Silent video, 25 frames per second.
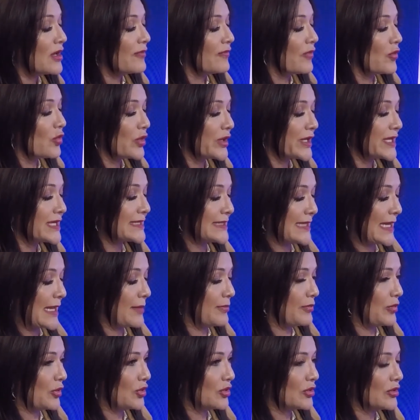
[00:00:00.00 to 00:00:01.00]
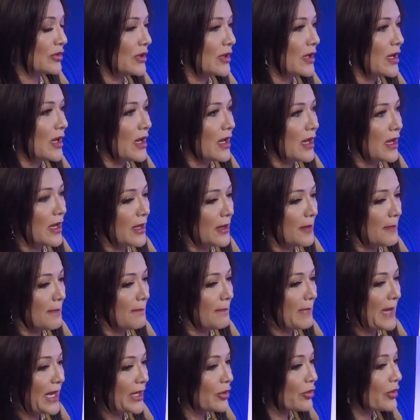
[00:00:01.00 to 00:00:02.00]
For example,
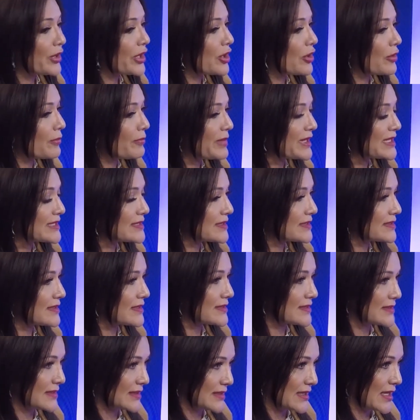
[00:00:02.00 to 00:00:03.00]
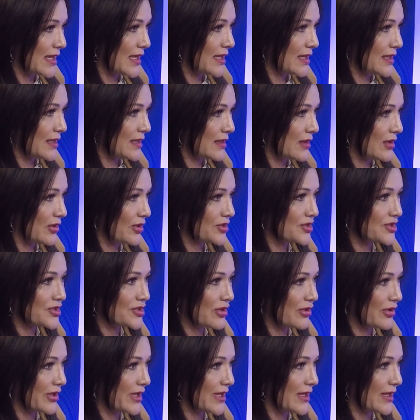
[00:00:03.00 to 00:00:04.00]
minority-owned businesses today are
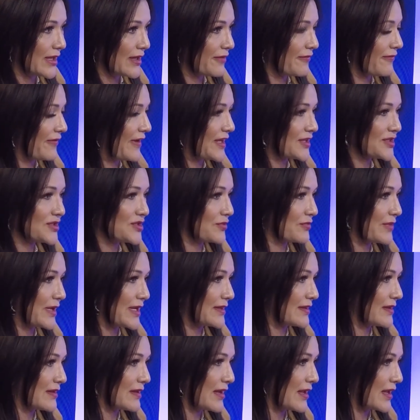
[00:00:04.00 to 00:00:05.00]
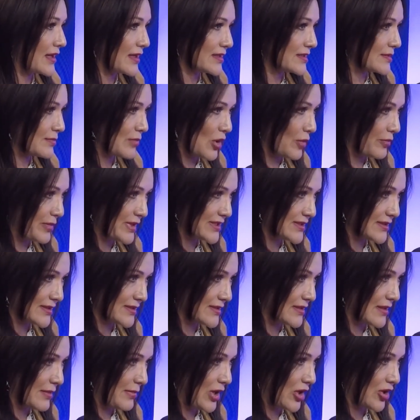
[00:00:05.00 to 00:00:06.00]
starting at a faster rate than any small
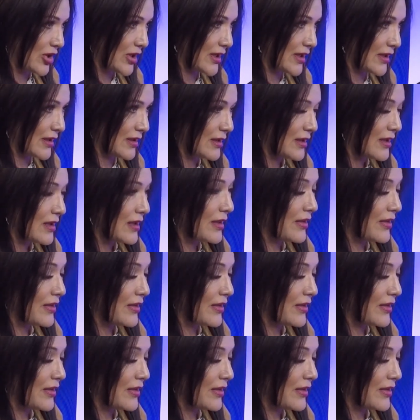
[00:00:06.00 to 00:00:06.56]
business in America.